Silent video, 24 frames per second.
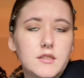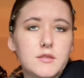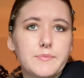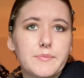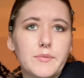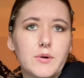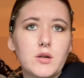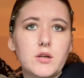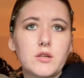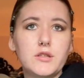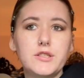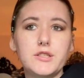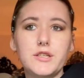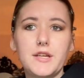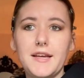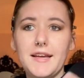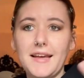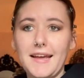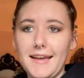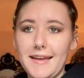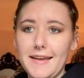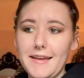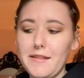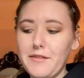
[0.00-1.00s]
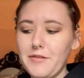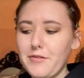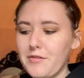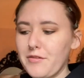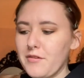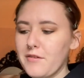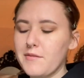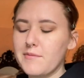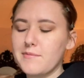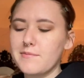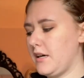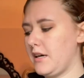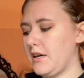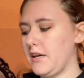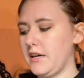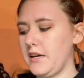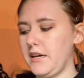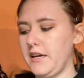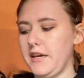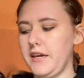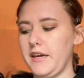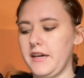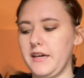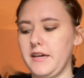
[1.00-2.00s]
March 8th.
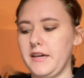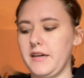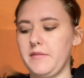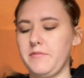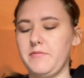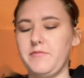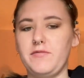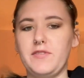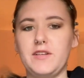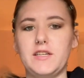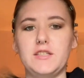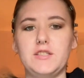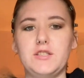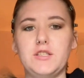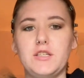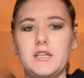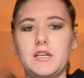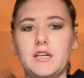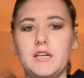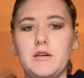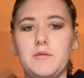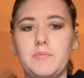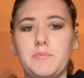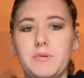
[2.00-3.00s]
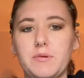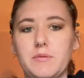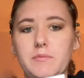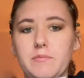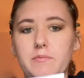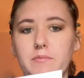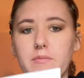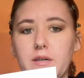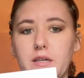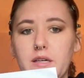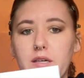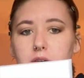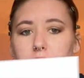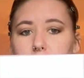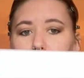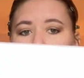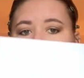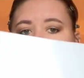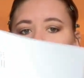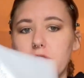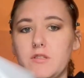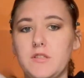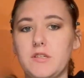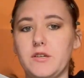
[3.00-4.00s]
I am finishing up my
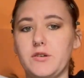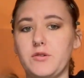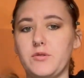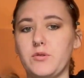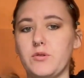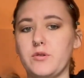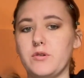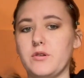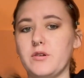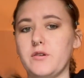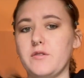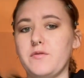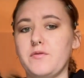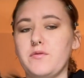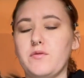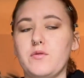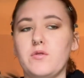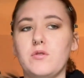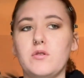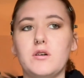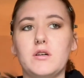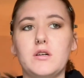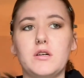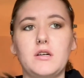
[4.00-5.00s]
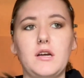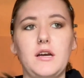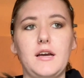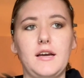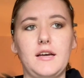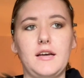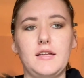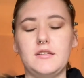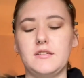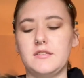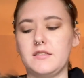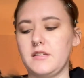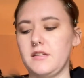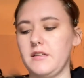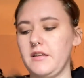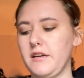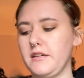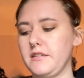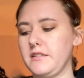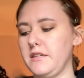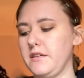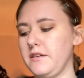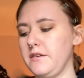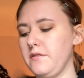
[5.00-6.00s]
wholesale order for Atlas
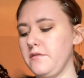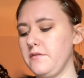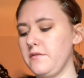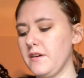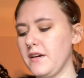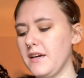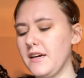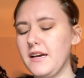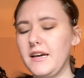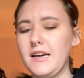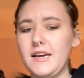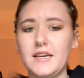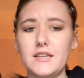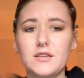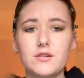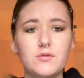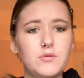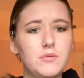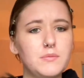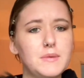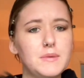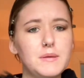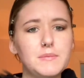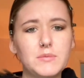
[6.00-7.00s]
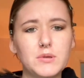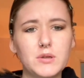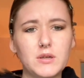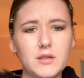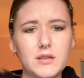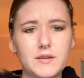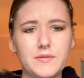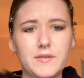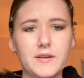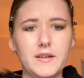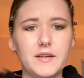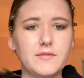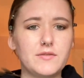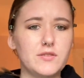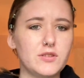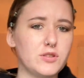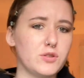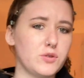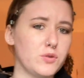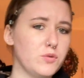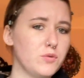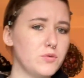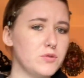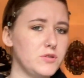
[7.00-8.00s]
Collective. I don't remember if I ever
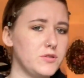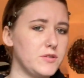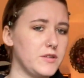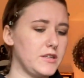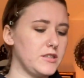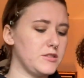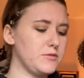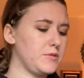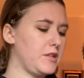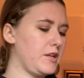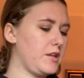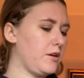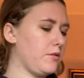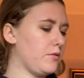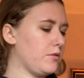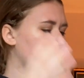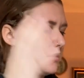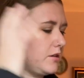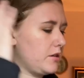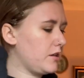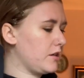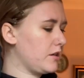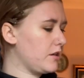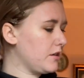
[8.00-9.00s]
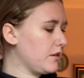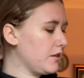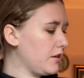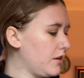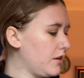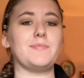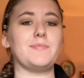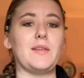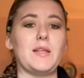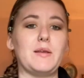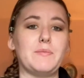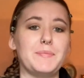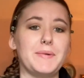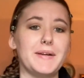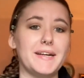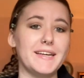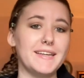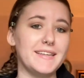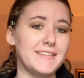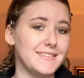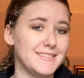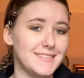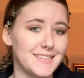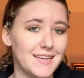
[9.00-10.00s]
told you guys what they ordered, but I
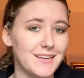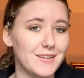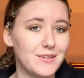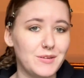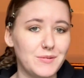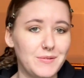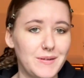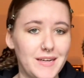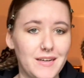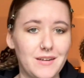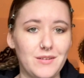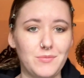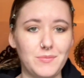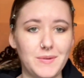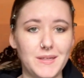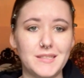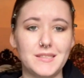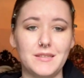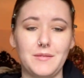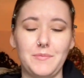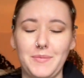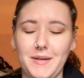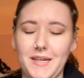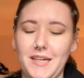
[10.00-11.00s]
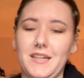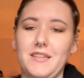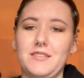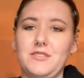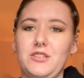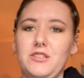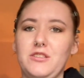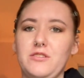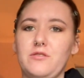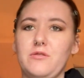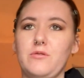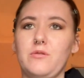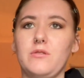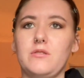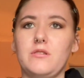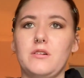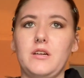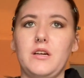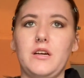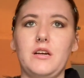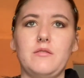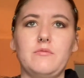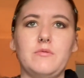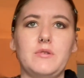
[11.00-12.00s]
can tell you now because I'm packaging their order
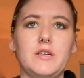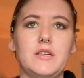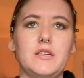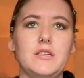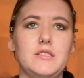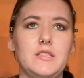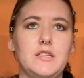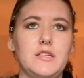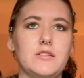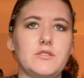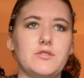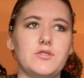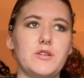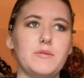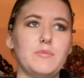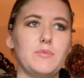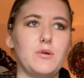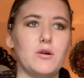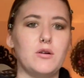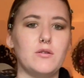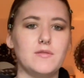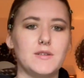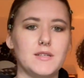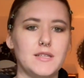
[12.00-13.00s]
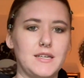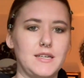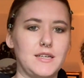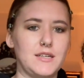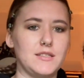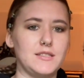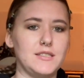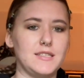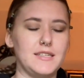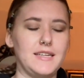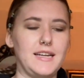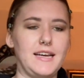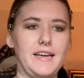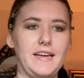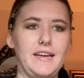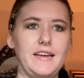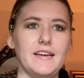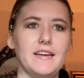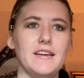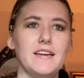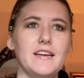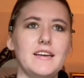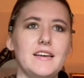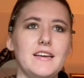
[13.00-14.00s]
and we're gonna take a trip over there today.
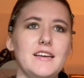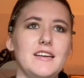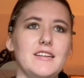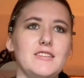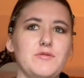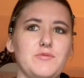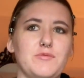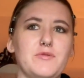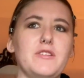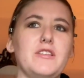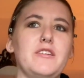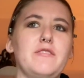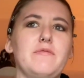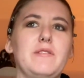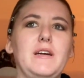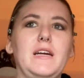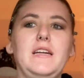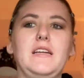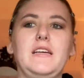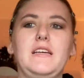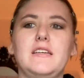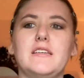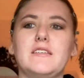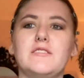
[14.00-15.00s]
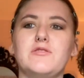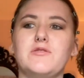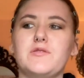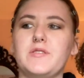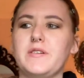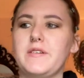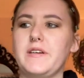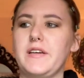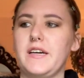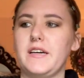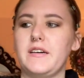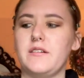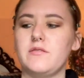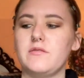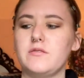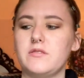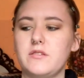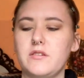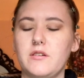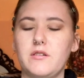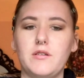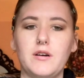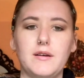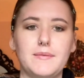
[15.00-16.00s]
It's really rainy and dreary out,
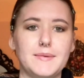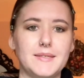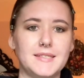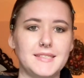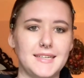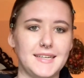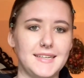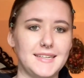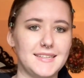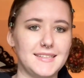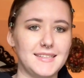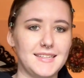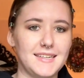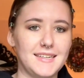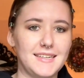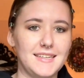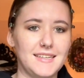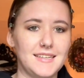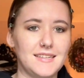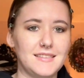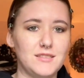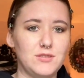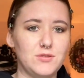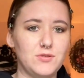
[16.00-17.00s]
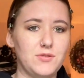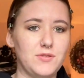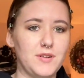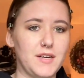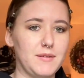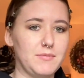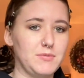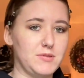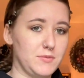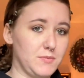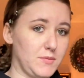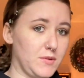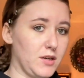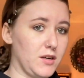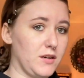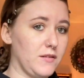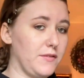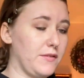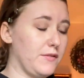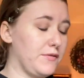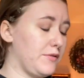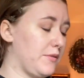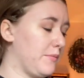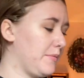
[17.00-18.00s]
so I'm excited that I get to grab some coffee
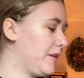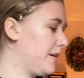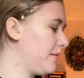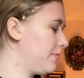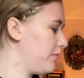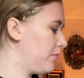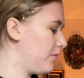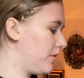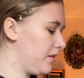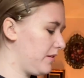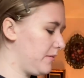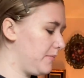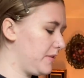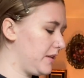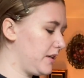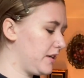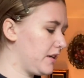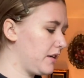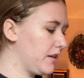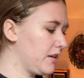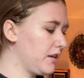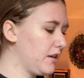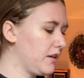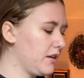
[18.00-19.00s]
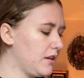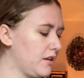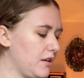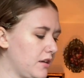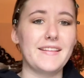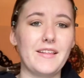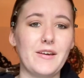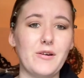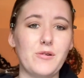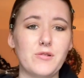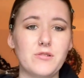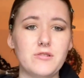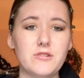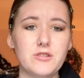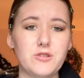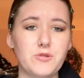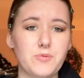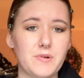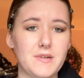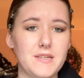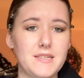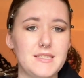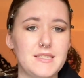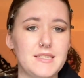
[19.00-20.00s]
from them while I'm there. They ordered
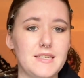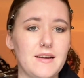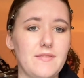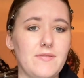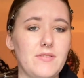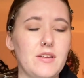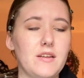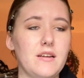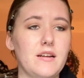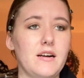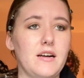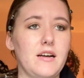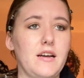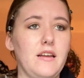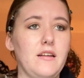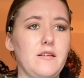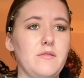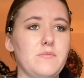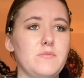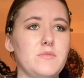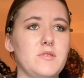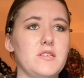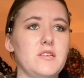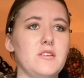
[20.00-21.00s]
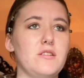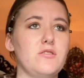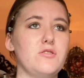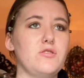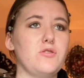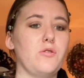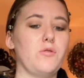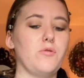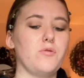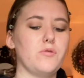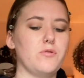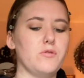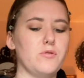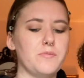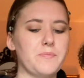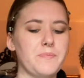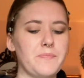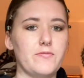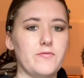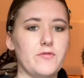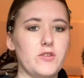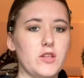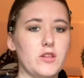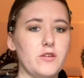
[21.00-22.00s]
27 items in total
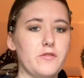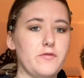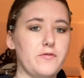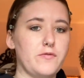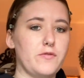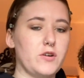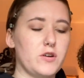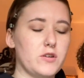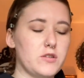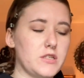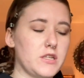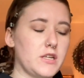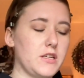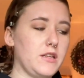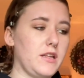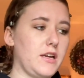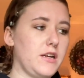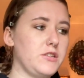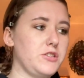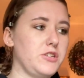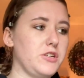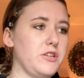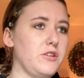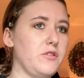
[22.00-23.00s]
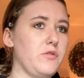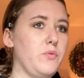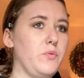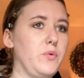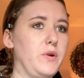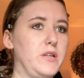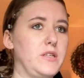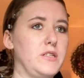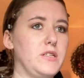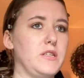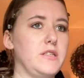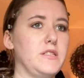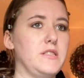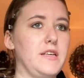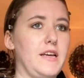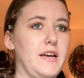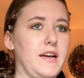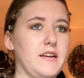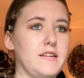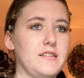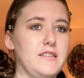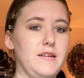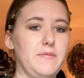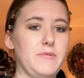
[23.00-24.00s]
for the first collection, which is the
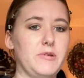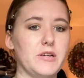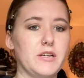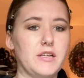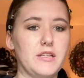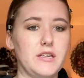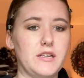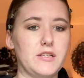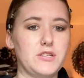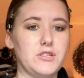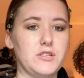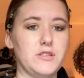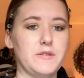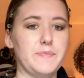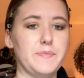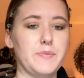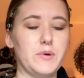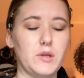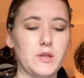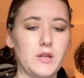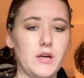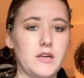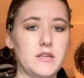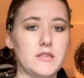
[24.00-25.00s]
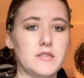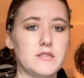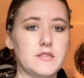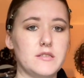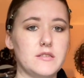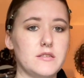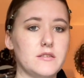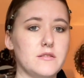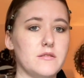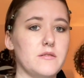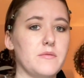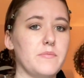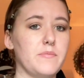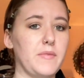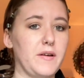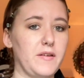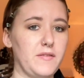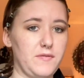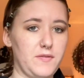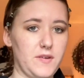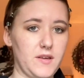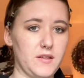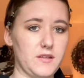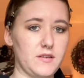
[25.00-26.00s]
Academia collection plus my
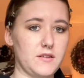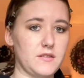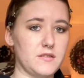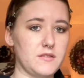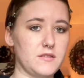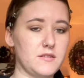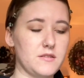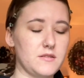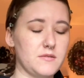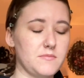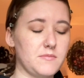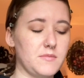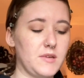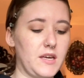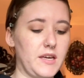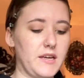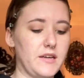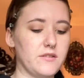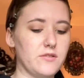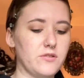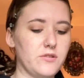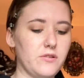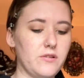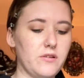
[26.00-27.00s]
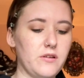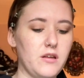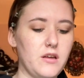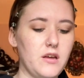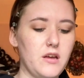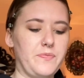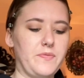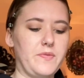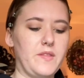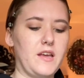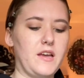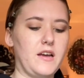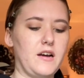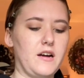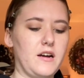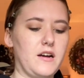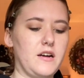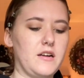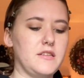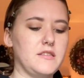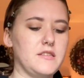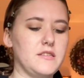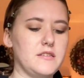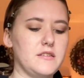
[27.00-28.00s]
Felix candle. They
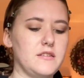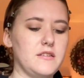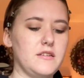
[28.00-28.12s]
got